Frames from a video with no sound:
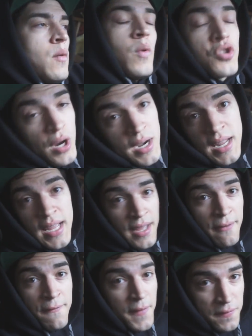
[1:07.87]
We're trying to
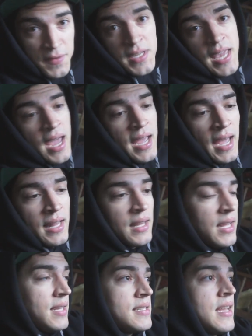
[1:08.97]
hit fifty K at
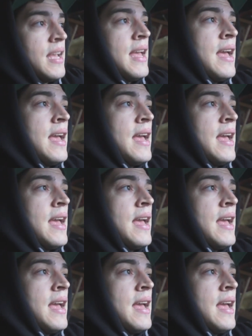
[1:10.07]
least.